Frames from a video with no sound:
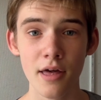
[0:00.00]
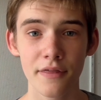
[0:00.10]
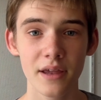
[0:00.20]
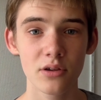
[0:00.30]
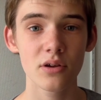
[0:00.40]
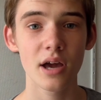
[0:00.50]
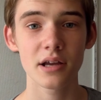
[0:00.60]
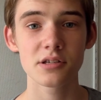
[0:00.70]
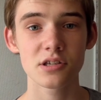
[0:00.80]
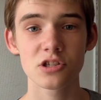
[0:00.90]
Thank you
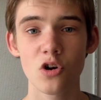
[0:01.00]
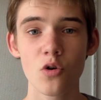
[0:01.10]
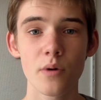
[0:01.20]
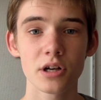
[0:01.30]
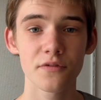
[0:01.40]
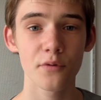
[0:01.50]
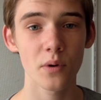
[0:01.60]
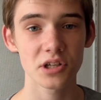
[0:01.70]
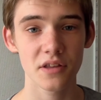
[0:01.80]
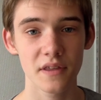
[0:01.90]
guys so much for
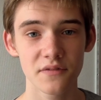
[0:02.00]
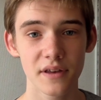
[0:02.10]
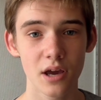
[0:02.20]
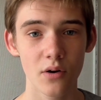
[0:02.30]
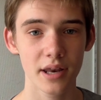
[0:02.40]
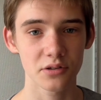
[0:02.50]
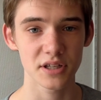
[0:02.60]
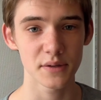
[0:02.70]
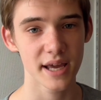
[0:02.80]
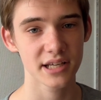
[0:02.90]
watching this video, and I'll
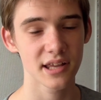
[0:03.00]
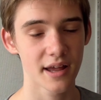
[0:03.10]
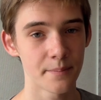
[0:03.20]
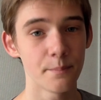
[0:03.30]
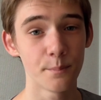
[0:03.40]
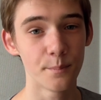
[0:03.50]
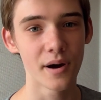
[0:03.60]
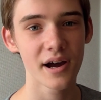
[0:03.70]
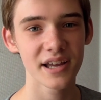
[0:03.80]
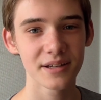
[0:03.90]
see you next time.
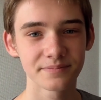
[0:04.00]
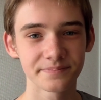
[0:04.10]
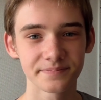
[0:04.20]
Bye!